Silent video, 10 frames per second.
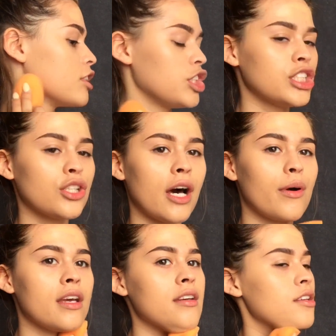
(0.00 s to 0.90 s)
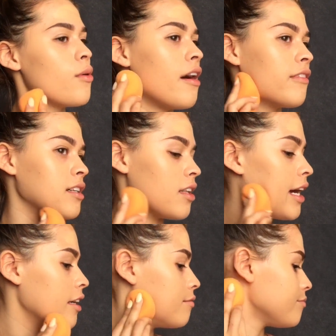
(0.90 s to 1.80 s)
Just so that way you don't have like a
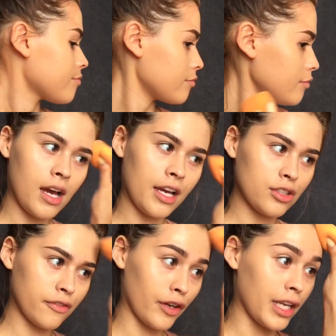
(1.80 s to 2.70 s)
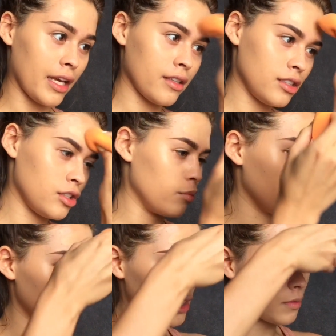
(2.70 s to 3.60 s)
line. I used to forget to
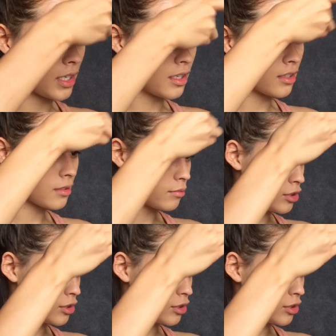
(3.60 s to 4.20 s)
blend it down my neck.